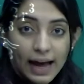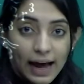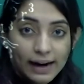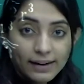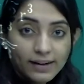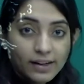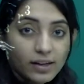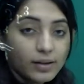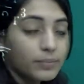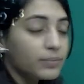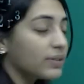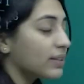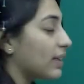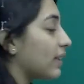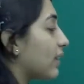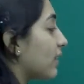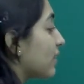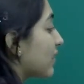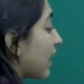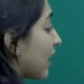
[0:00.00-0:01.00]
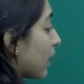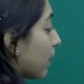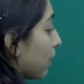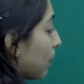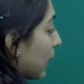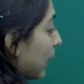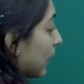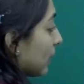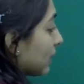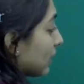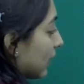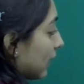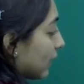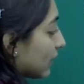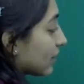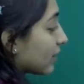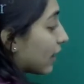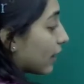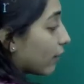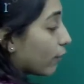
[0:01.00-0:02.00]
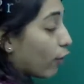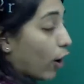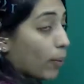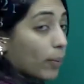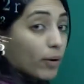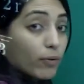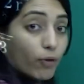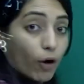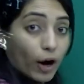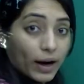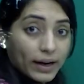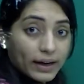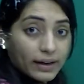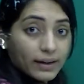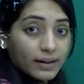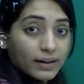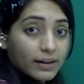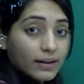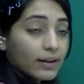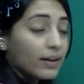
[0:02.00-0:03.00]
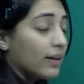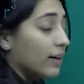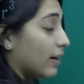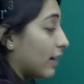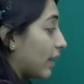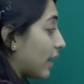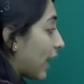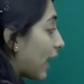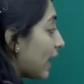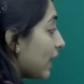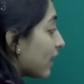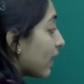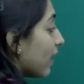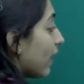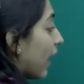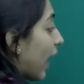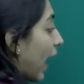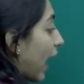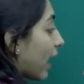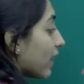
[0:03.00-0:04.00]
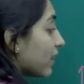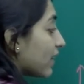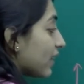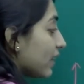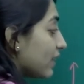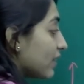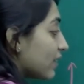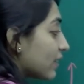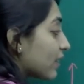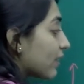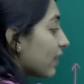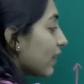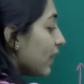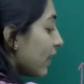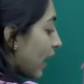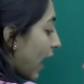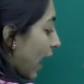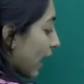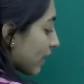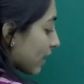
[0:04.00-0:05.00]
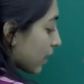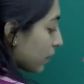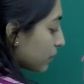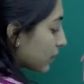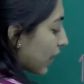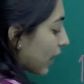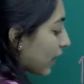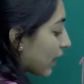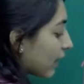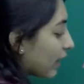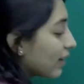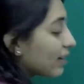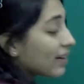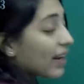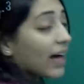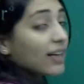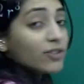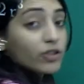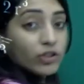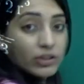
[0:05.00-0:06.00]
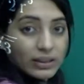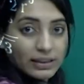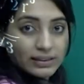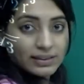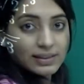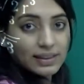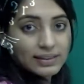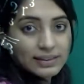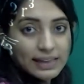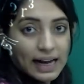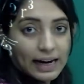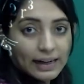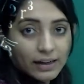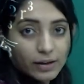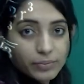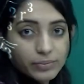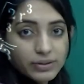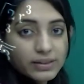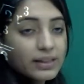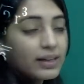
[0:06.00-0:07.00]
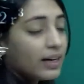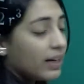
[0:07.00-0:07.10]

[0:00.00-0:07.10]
atoms, it is gonna place, it is gonna form a void, right? And these three atoms are gonna touch these six atoms.